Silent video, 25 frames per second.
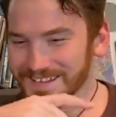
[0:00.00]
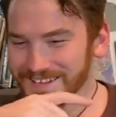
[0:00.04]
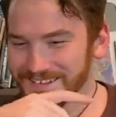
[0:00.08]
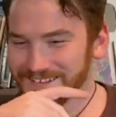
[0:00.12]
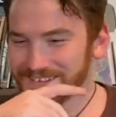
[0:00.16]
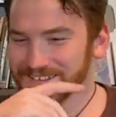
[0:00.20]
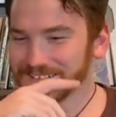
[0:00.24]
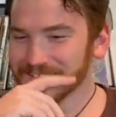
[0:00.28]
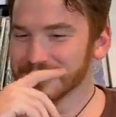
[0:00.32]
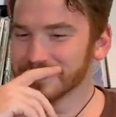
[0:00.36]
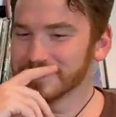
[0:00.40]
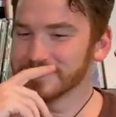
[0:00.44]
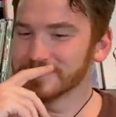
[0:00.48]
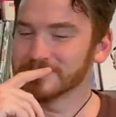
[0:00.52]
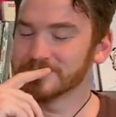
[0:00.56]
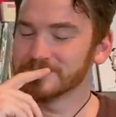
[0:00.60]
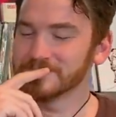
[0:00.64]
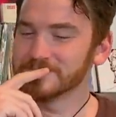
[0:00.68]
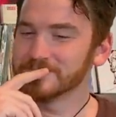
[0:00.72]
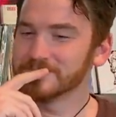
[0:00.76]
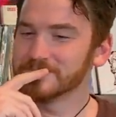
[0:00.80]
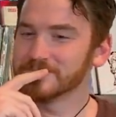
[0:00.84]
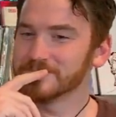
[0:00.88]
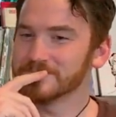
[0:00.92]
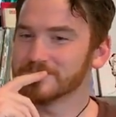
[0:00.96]

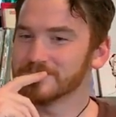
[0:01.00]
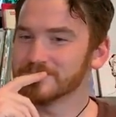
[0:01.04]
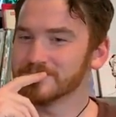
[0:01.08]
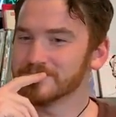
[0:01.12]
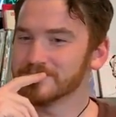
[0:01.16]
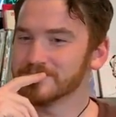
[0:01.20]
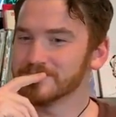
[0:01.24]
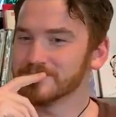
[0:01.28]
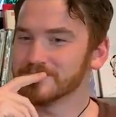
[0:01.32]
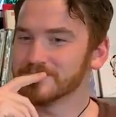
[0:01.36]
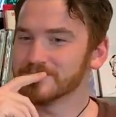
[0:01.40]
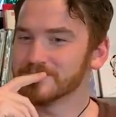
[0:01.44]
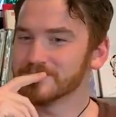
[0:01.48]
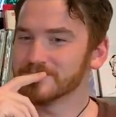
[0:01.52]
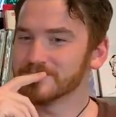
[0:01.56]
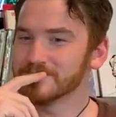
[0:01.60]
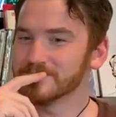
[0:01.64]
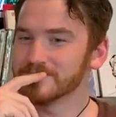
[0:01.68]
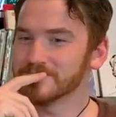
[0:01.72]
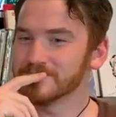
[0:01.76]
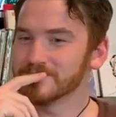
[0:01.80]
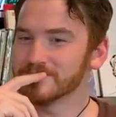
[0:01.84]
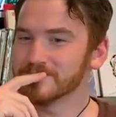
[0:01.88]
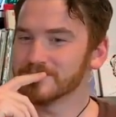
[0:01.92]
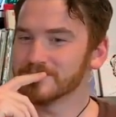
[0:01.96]

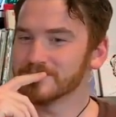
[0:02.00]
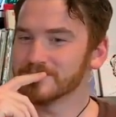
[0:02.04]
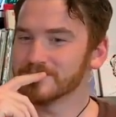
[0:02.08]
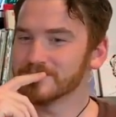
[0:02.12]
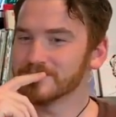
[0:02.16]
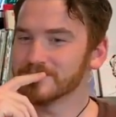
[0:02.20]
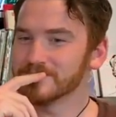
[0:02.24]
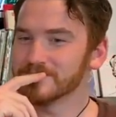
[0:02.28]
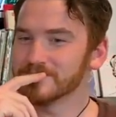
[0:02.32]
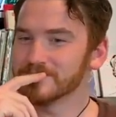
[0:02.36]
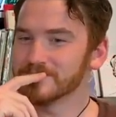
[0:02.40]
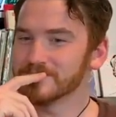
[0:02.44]
[no speech]